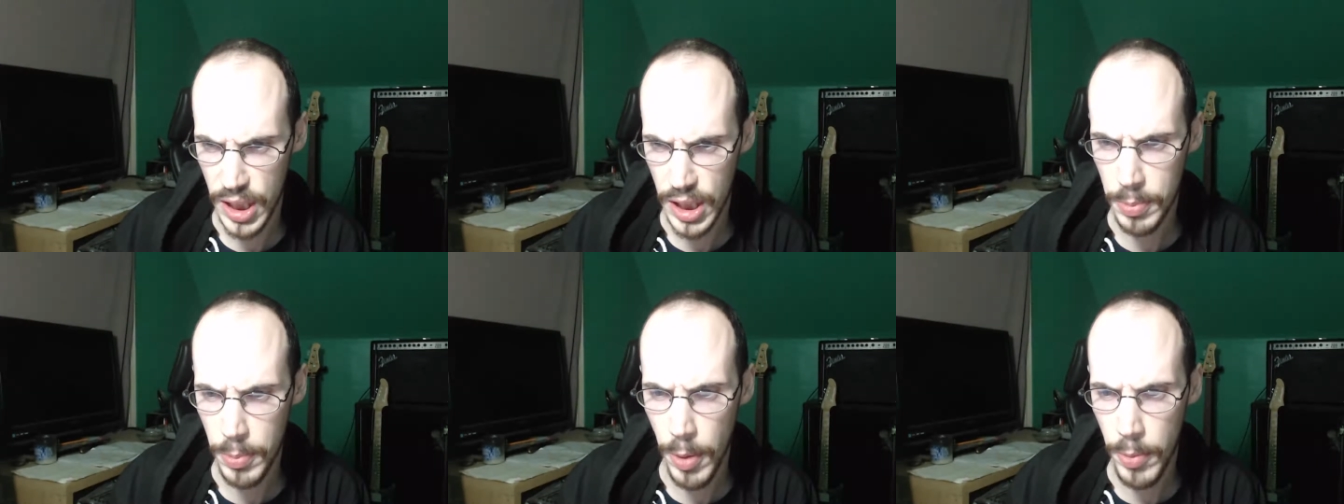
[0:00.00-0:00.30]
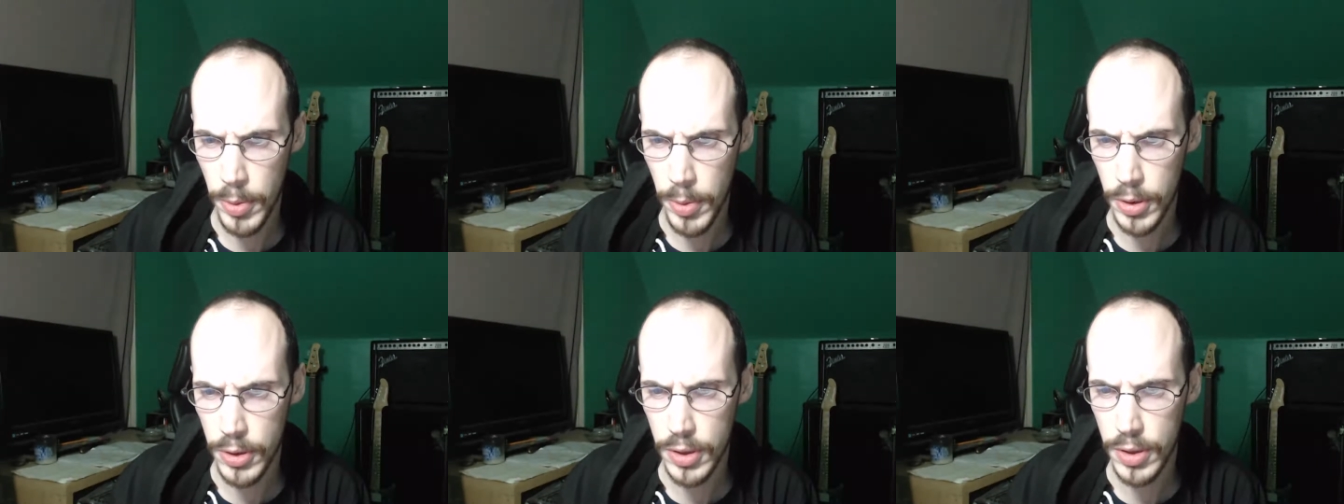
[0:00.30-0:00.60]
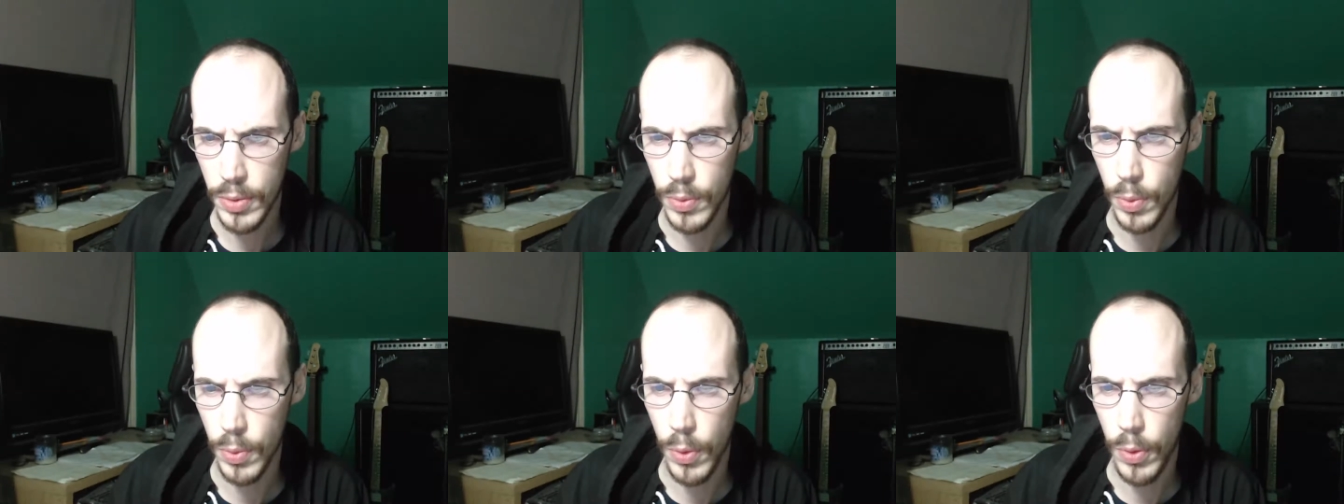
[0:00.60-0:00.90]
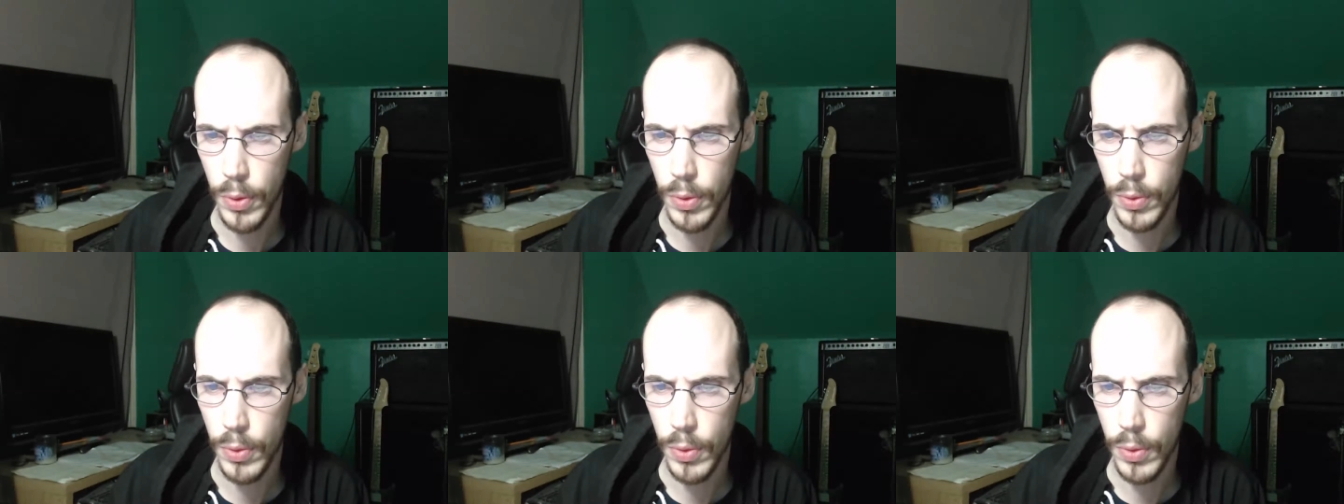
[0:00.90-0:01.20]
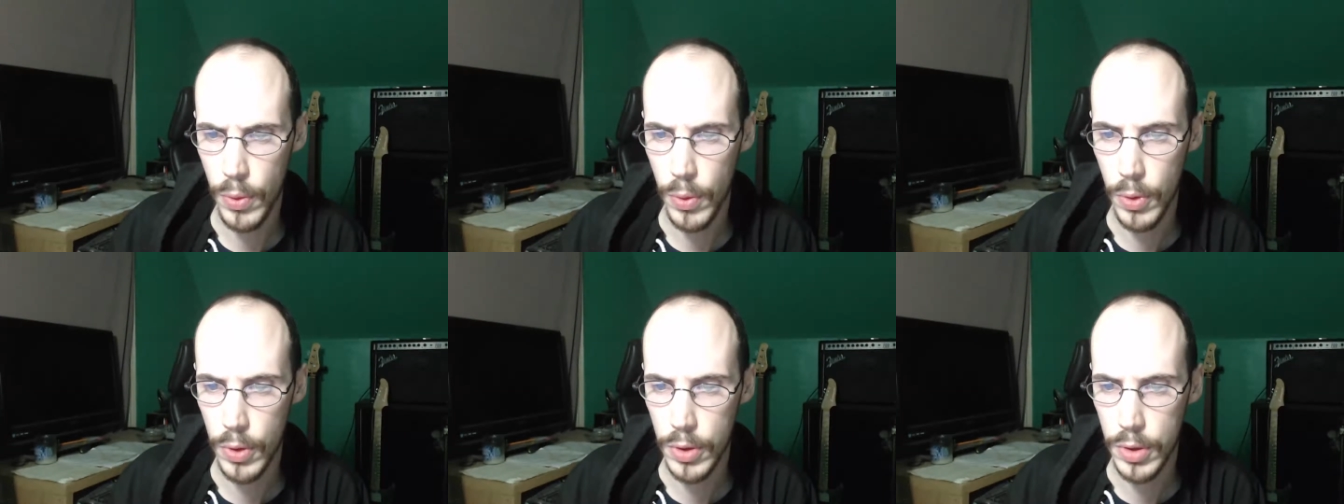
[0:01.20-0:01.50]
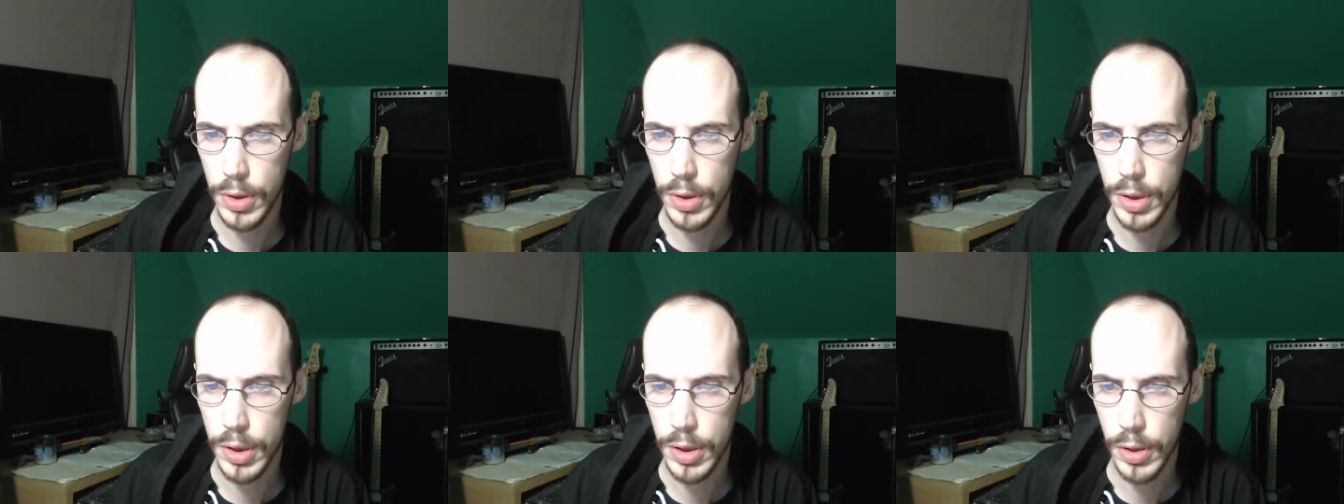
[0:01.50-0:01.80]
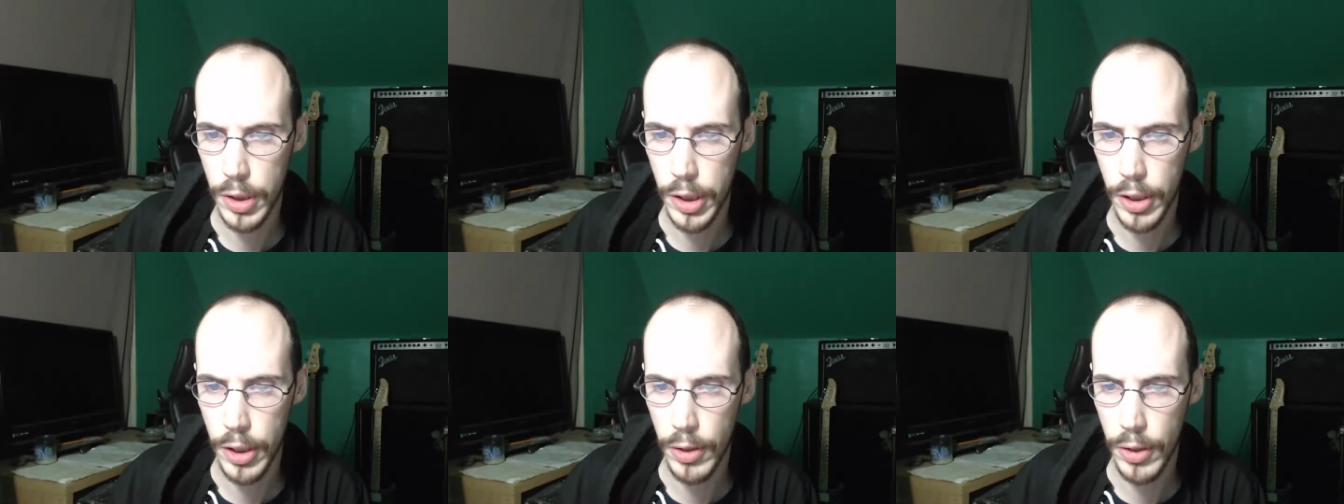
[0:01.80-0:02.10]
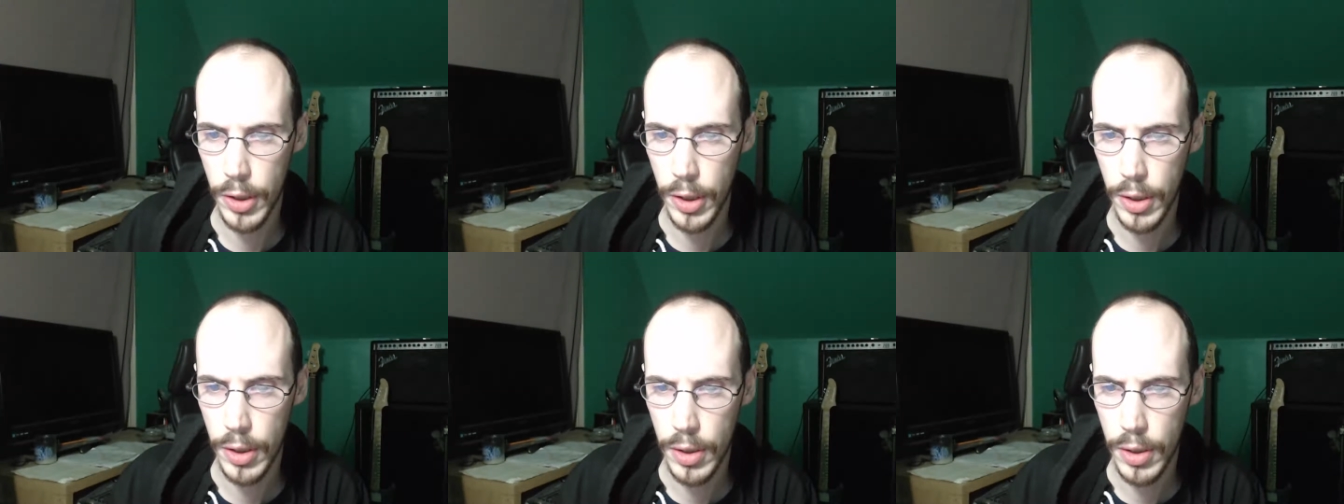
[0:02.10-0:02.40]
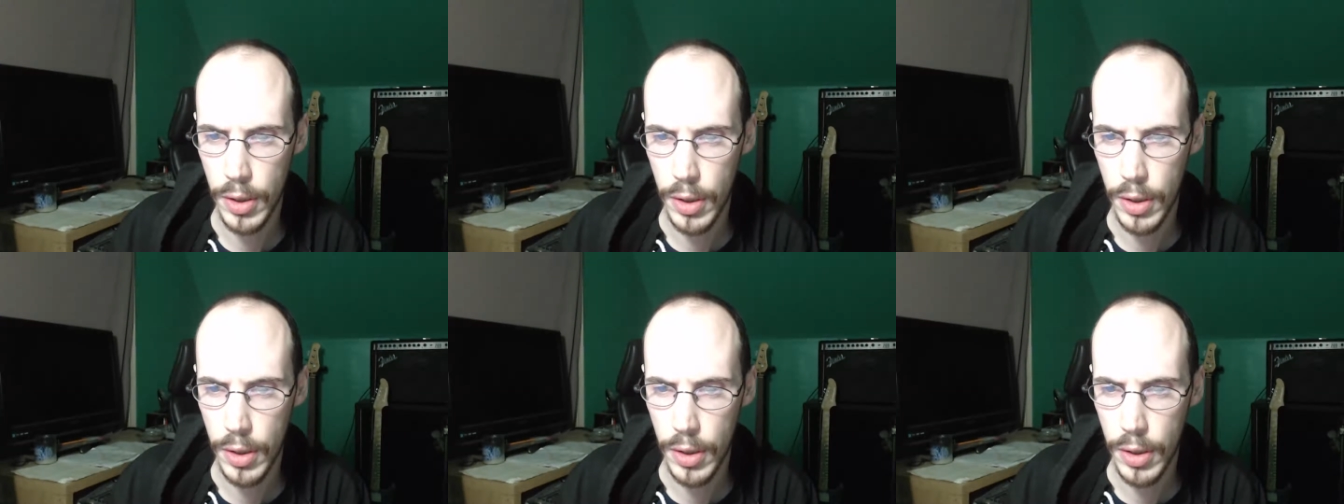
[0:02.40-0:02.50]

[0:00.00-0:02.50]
members. Roll quarters security.